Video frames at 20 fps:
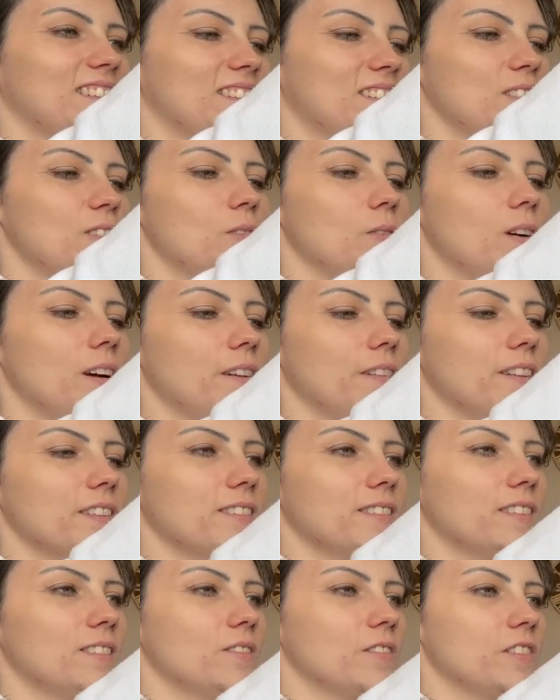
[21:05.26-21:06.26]
Oh wow, that's
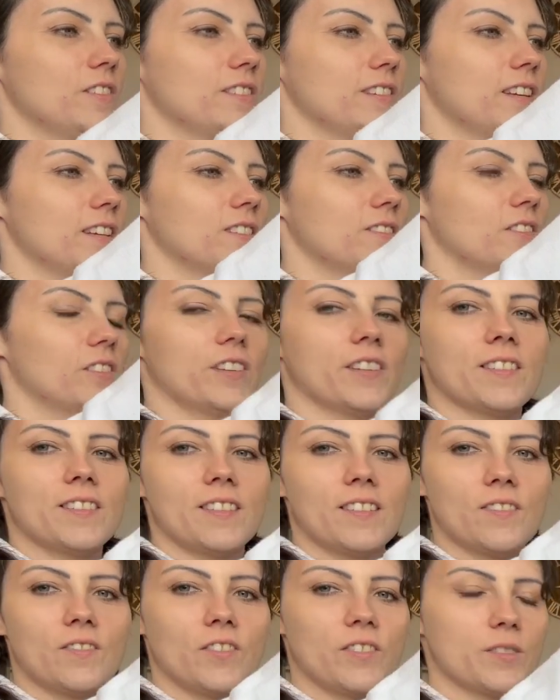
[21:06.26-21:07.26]
just very satisfying. It's
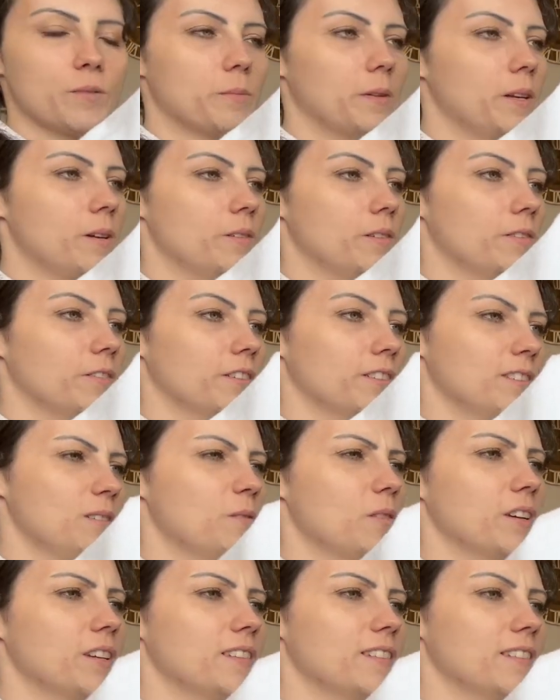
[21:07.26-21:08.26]
just fun to play with. I can see
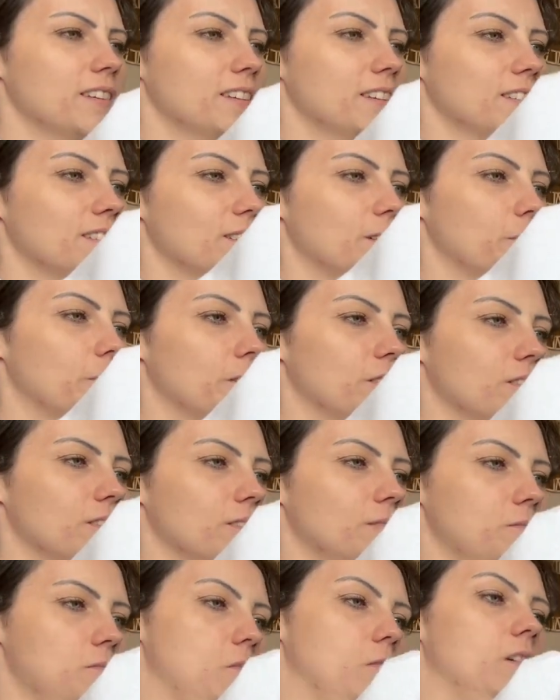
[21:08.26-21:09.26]
why kids like it so much.
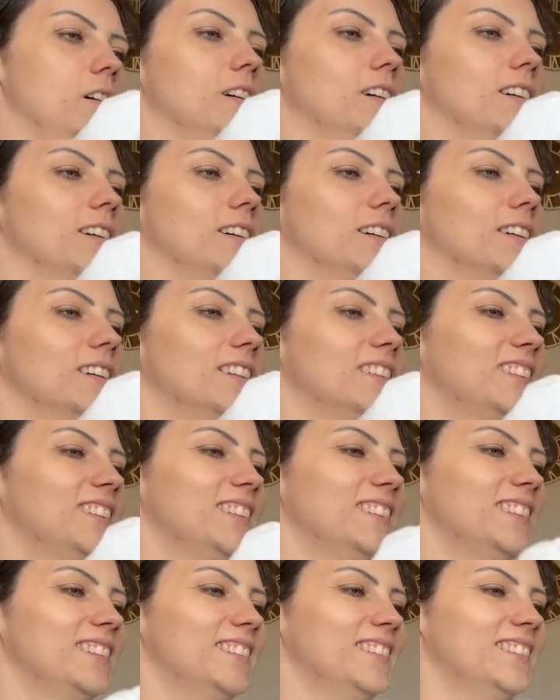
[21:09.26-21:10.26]
Not
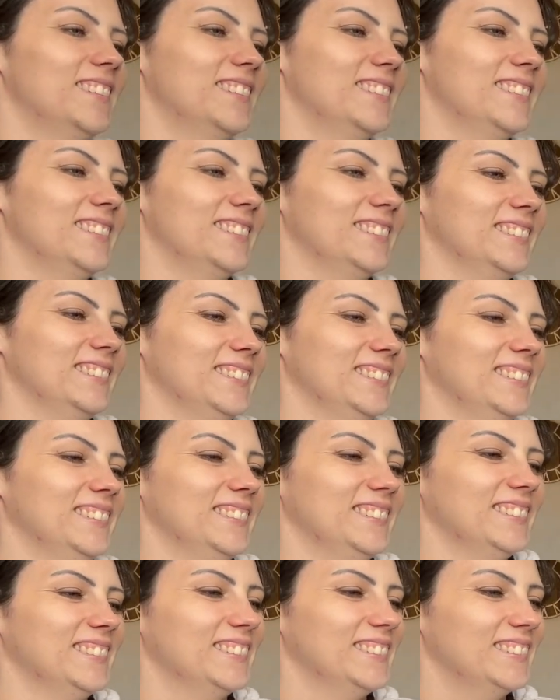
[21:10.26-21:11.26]

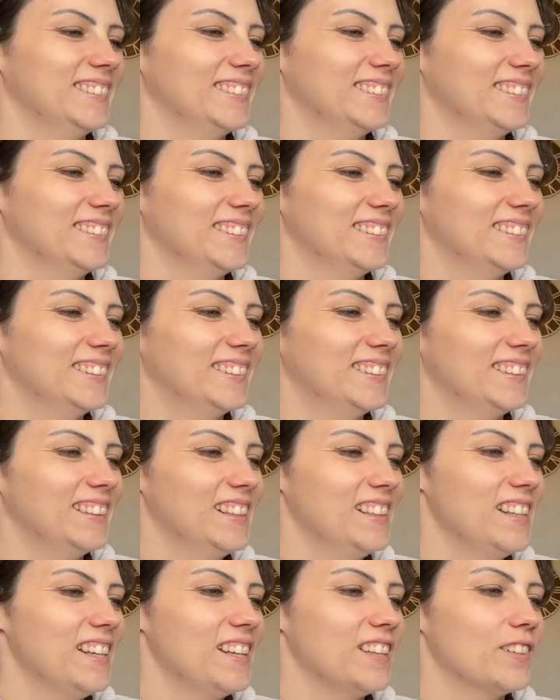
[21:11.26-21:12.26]
in
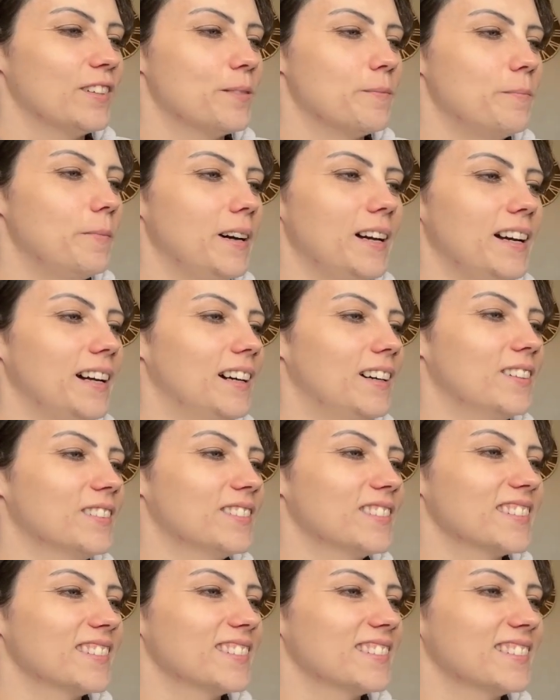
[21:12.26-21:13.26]
my
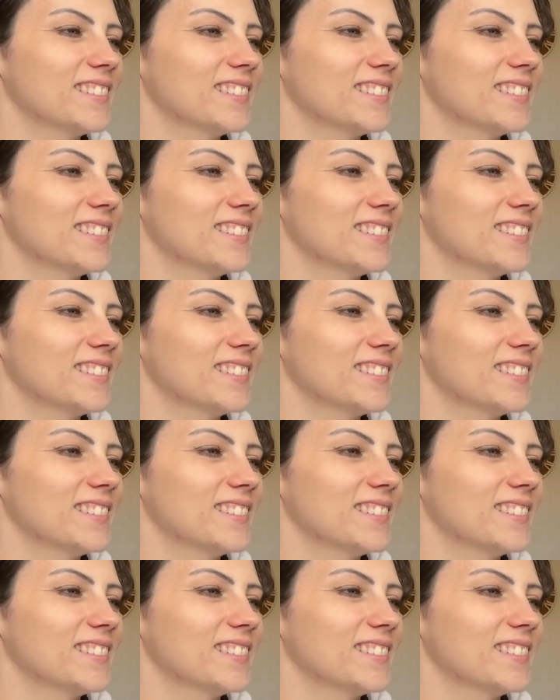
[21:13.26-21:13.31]
house.